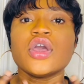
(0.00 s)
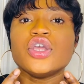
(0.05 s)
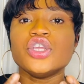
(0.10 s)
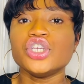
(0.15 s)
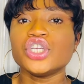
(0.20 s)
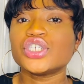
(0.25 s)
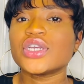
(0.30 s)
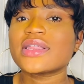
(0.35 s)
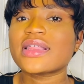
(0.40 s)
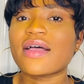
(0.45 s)

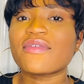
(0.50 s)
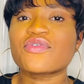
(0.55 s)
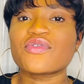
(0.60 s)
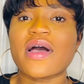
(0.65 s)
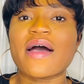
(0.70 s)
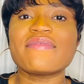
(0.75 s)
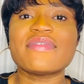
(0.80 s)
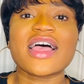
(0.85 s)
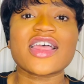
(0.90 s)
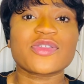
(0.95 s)
You just have to
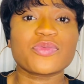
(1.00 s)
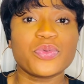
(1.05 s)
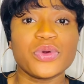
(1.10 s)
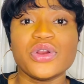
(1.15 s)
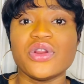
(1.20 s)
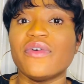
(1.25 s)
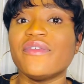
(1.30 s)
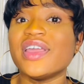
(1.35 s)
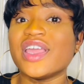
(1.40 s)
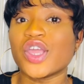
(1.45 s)
have that
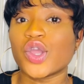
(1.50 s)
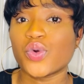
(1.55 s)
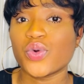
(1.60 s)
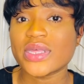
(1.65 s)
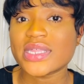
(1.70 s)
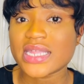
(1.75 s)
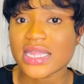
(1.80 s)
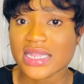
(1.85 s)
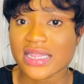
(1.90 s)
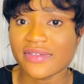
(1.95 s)
spirit of
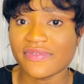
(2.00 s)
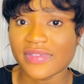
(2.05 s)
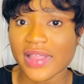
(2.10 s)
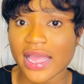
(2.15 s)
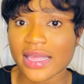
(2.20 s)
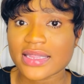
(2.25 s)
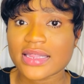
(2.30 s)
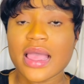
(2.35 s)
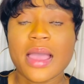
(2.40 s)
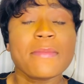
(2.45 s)

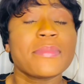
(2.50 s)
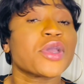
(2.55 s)
inquisitiveness,